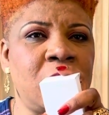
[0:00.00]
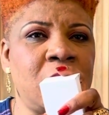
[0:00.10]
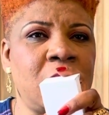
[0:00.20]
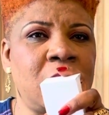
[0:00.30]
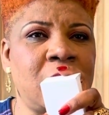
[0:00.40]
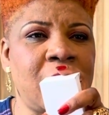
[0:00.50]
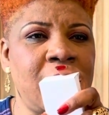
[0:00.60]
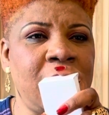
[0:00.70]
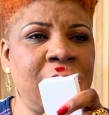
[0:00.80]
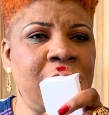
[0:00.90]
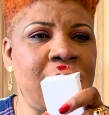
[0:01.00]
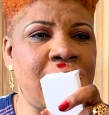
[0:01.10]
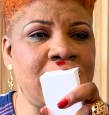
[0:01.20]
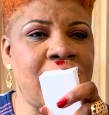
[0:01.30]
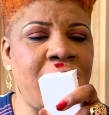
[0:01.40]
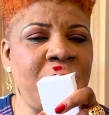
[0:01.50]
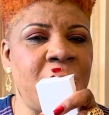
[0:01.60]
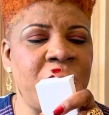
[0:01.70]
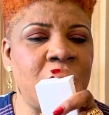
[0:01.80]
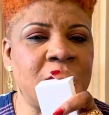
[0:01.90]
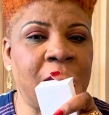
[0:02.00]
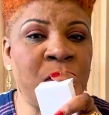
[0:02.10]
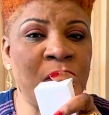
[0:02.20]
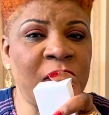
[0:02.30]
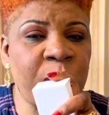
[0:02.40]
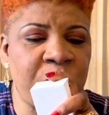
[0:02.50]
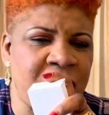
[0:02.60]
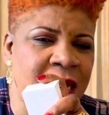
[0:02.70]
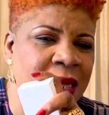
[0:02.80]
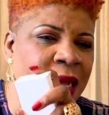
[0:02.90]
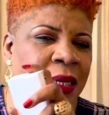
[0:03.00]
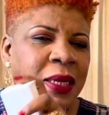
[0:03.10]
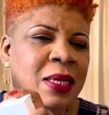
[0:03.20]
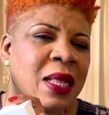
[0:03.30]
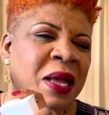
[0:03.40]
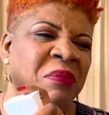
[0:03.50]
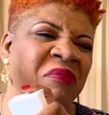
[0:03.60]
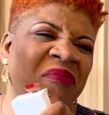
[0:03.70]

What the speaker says: selling that time gave us and we spread it. And she's like,